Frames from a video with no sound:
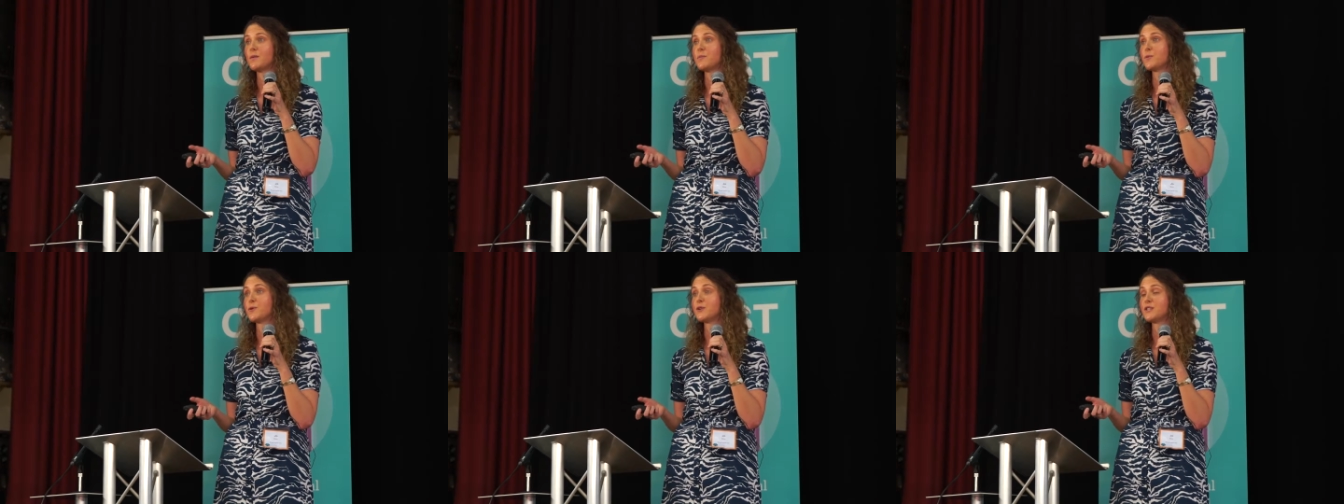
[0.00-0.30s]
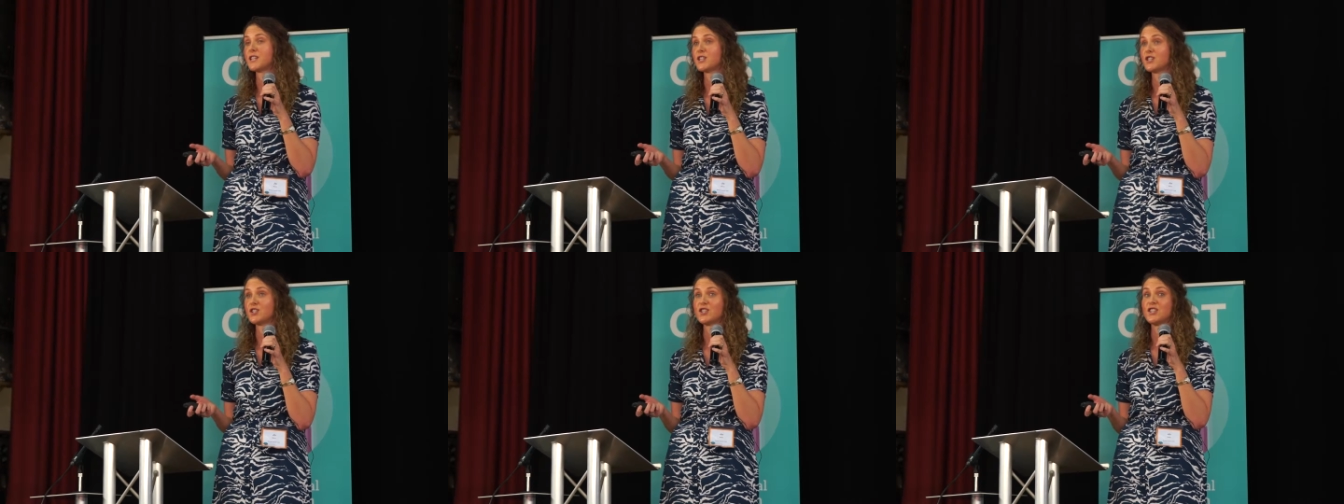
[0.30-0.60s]
more
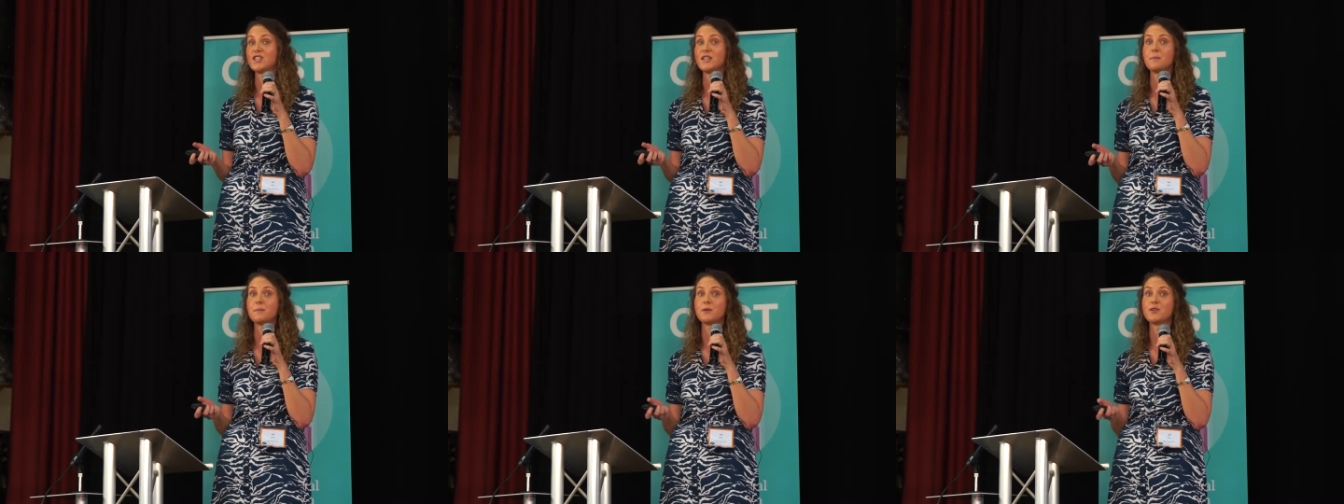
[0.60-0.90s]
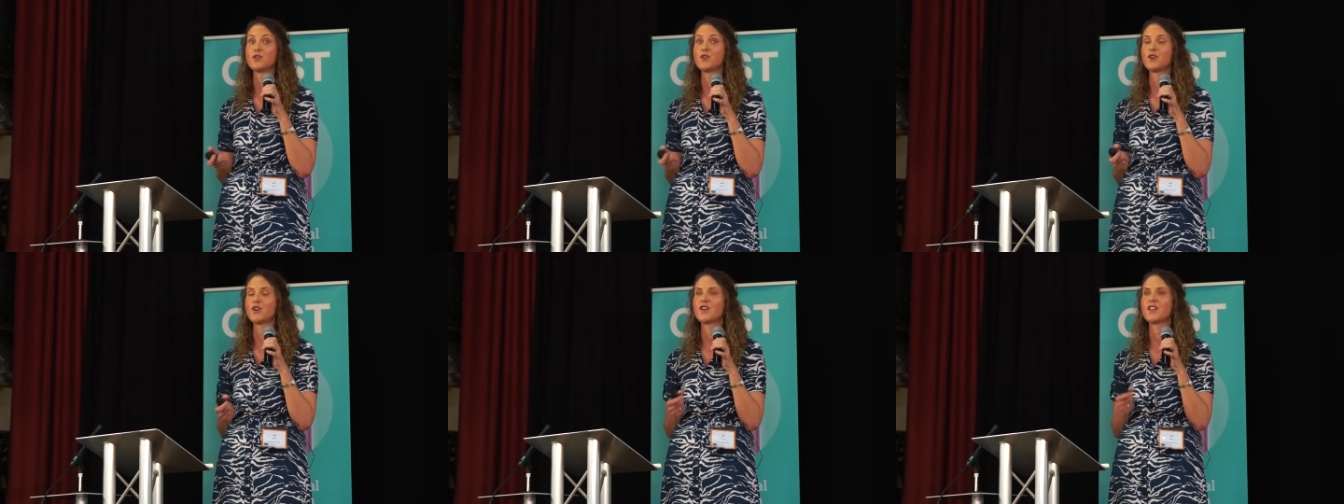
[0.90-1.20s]
digitally
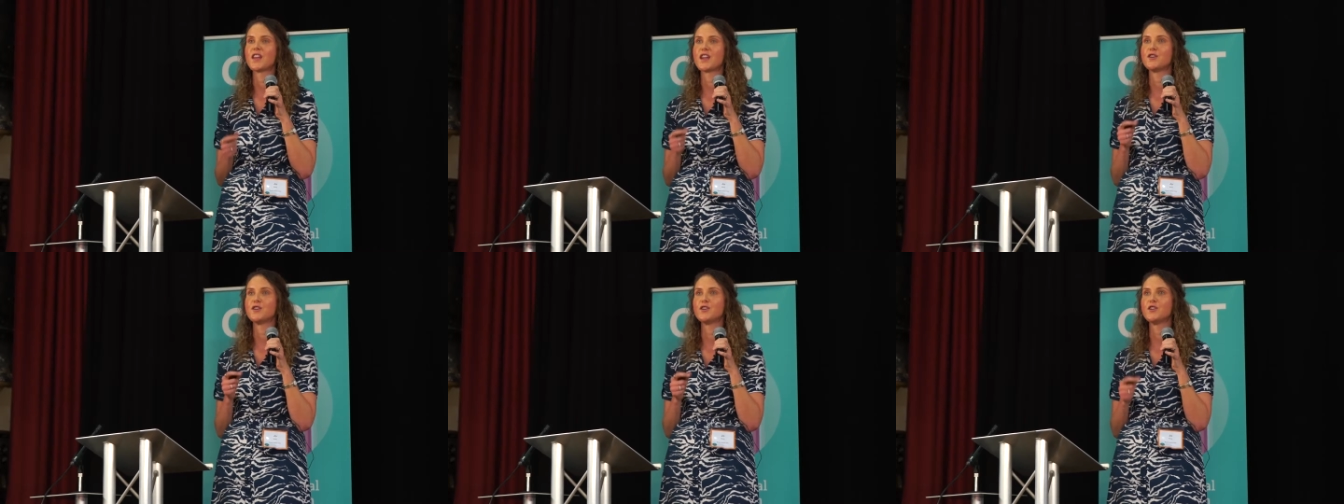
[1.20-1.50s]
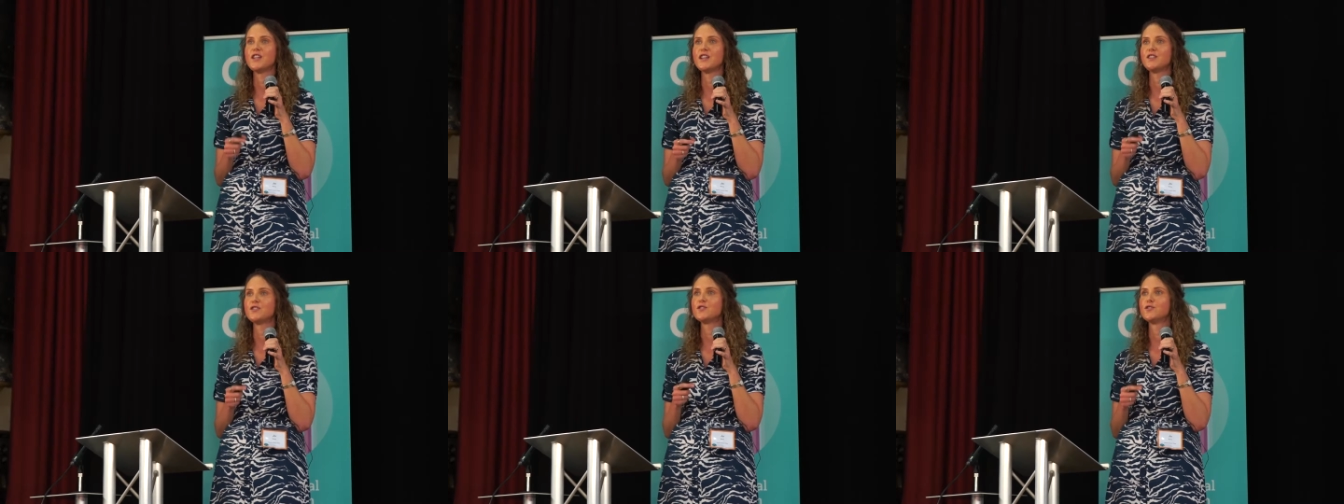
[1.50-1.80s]
mature, then you
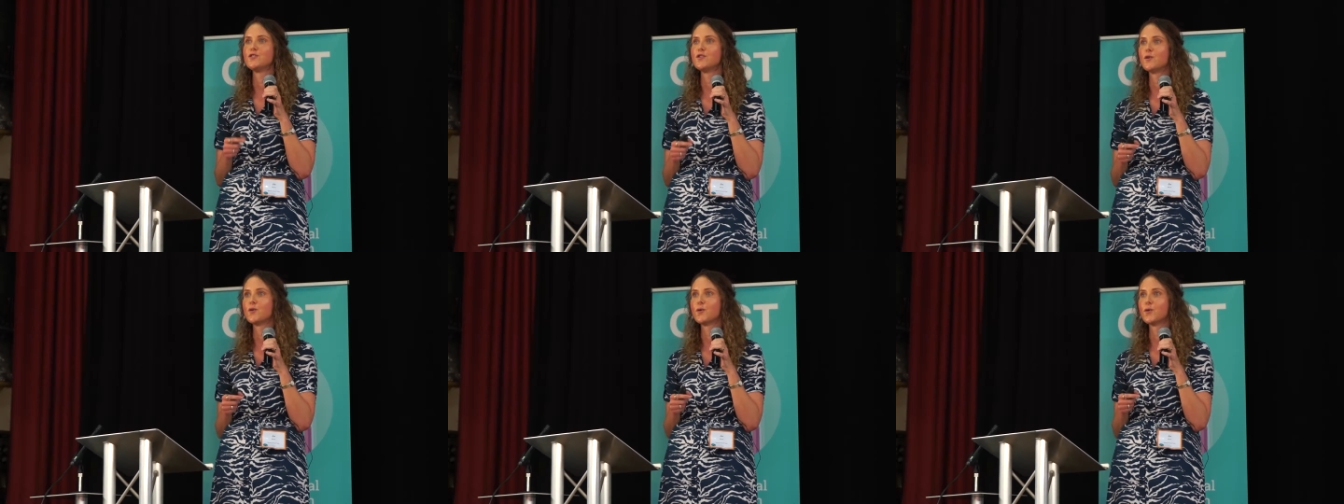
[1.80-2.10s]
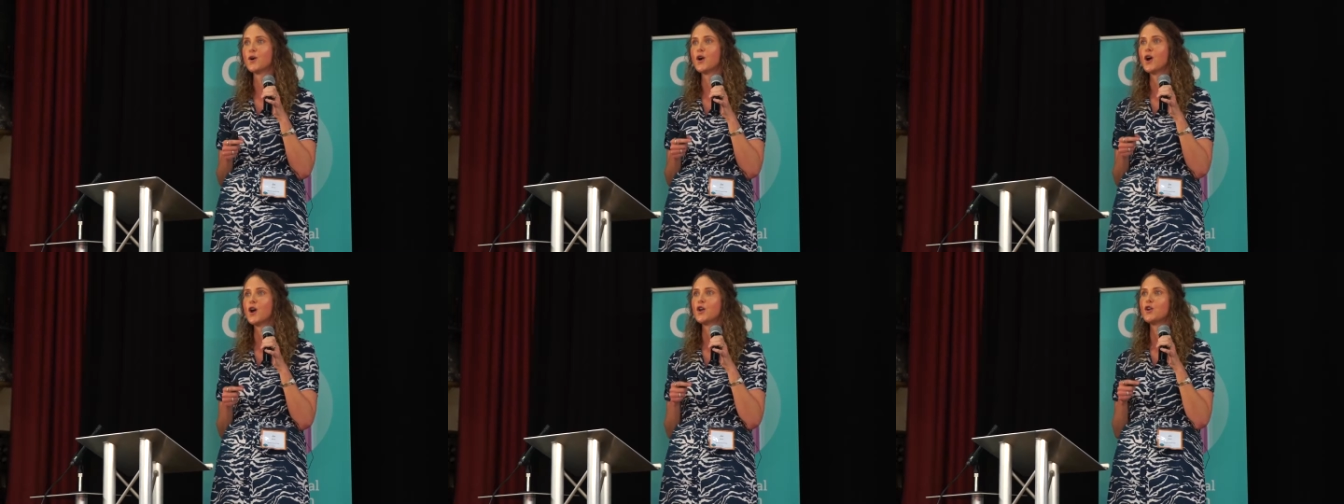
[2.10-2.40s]
need to
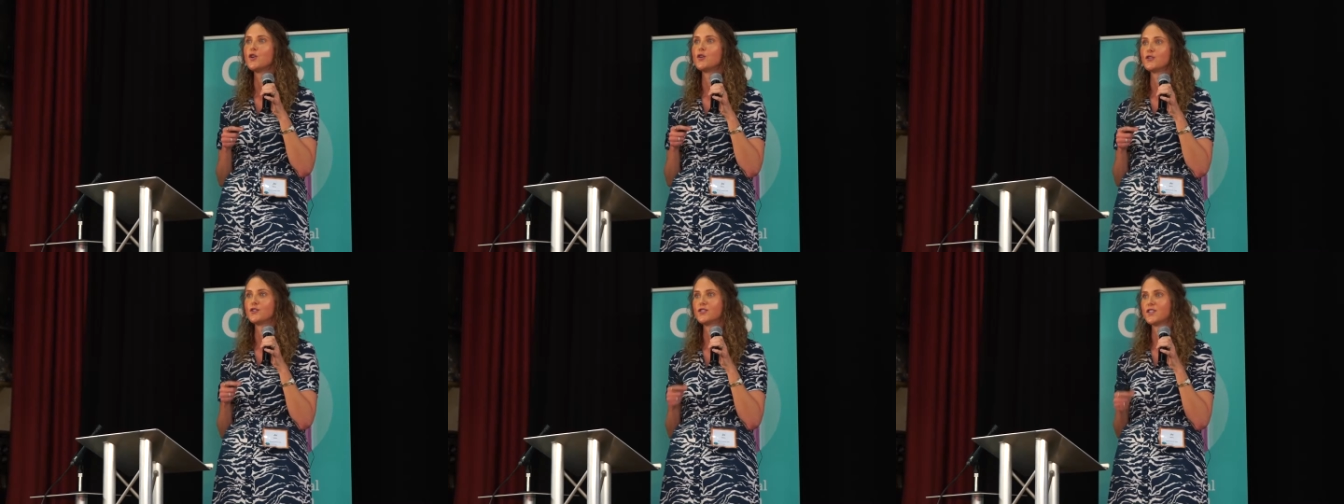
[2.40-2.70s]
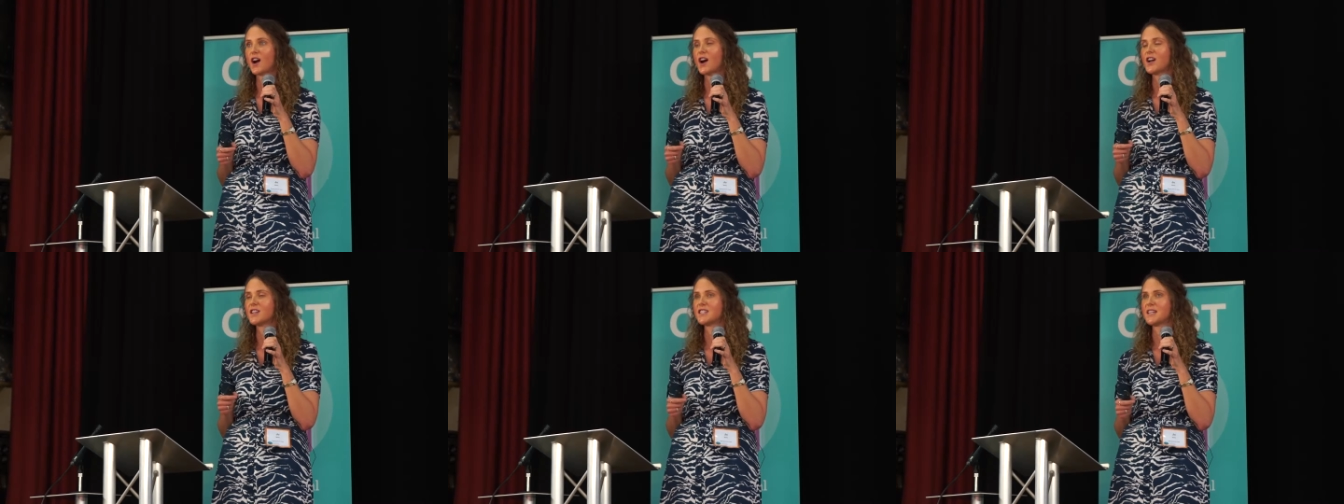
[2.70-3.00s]
know your
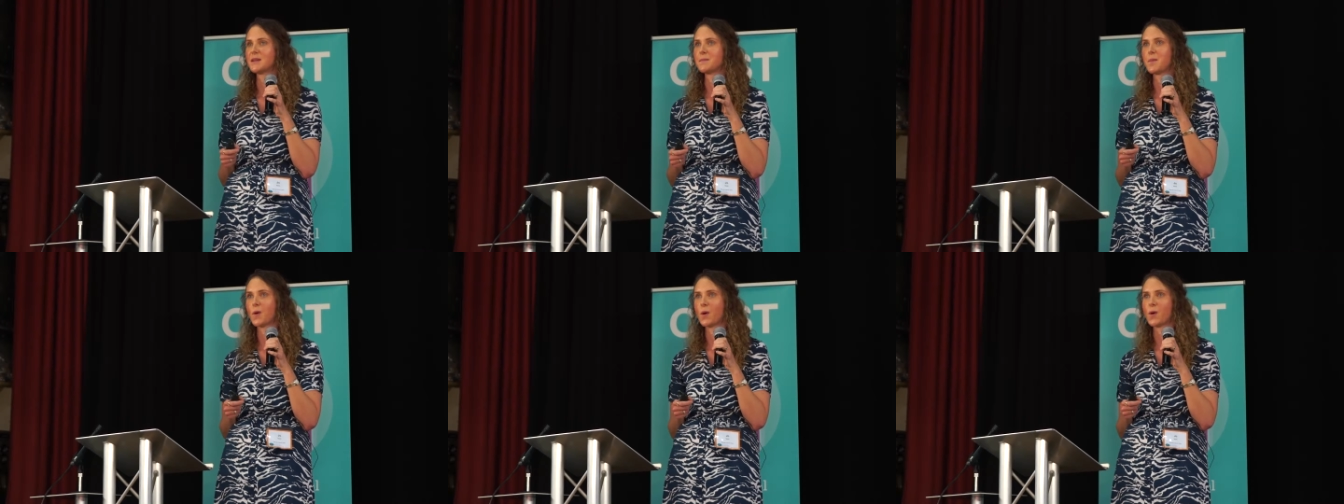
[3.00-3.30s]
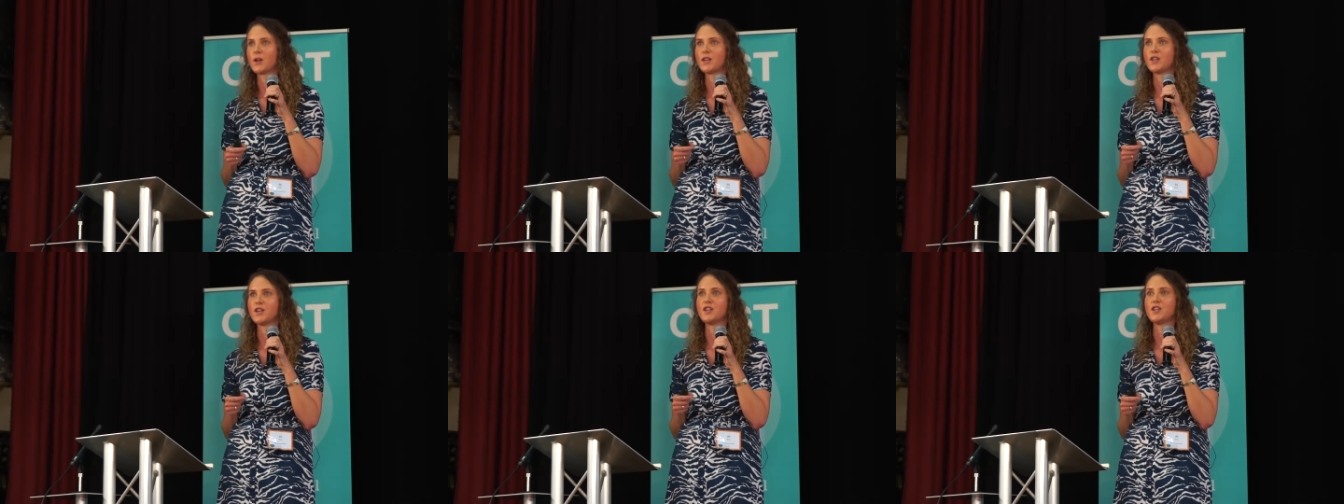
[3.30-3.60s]
starting point.